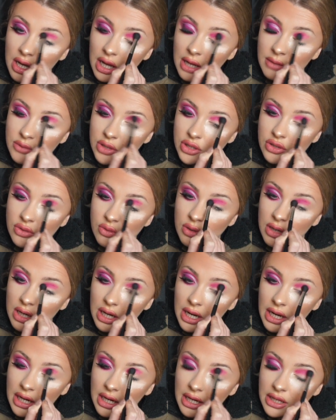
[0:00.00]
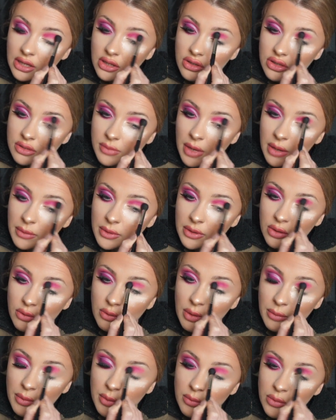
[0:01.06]
I'm just going to lightly use my window
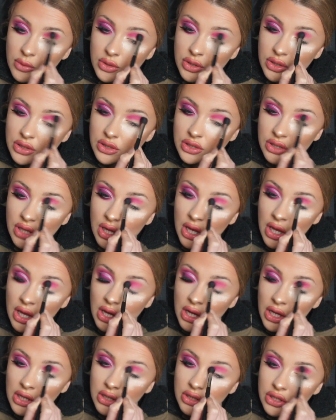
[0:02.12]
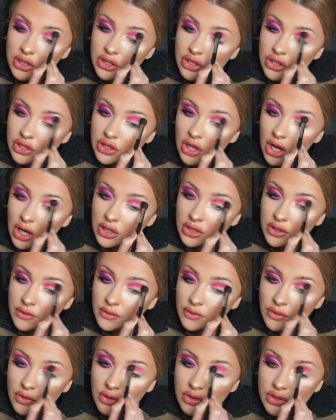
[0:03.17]
whipper motions to start
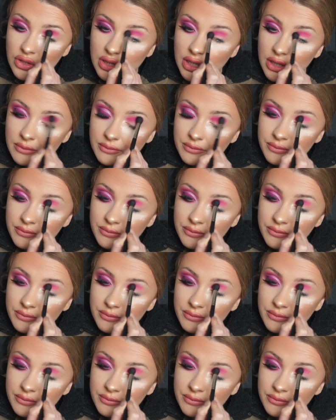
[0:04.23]
diffusing it.